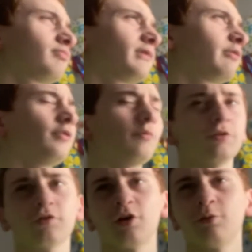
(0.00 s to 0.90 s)
we'll
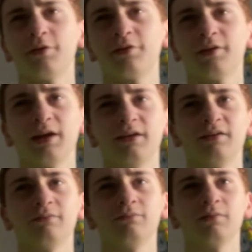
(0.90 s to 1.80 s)
just go with
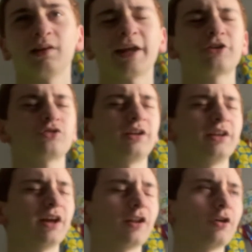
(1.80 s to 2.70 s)
a electric
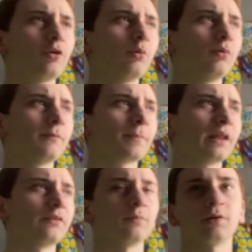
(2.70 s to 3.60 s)
yellow
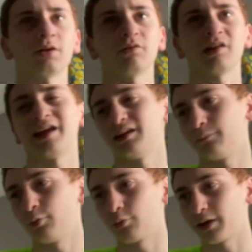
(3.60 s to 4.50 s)
and somewhat of a lightning
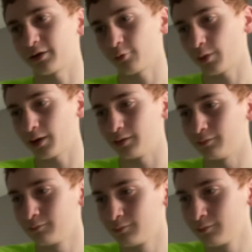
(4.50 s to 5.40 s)
pole kind of gray.
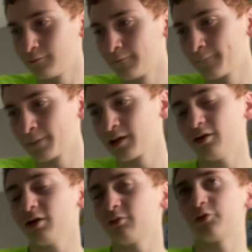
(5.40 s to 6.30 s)

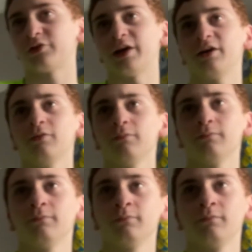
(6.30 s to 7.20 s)
Aqua style,
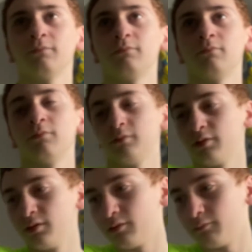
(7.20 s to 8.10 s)

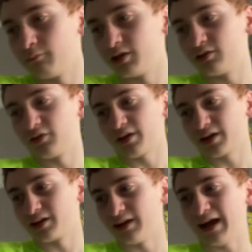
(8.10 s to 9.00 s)
which is like
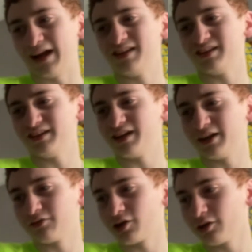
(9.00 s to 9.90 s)
an icy kind
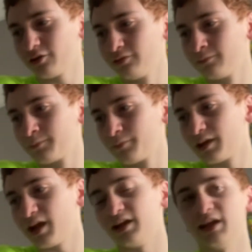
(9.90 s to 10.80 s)
of color,
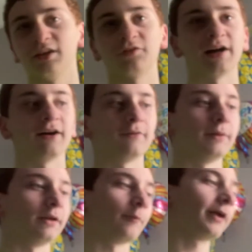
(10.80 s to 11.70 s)
and heat style
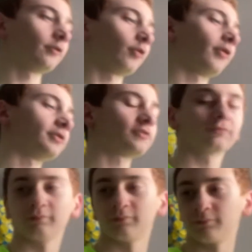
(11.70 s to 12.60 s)
being red and orange.
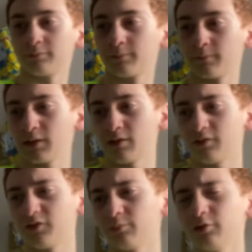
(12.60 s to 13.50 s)

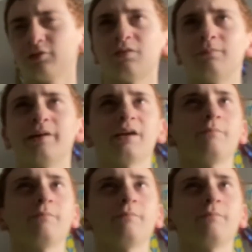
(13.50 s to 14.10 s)
Similar to one